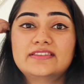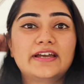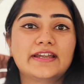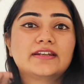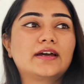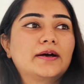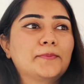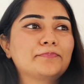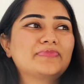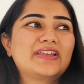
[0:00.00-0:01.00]
that,
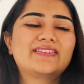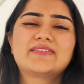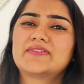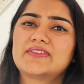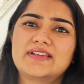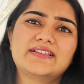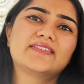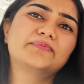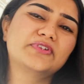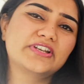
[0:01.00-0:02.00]
it's
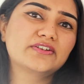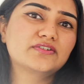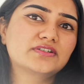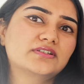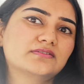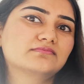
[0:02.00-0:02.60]
a pretty good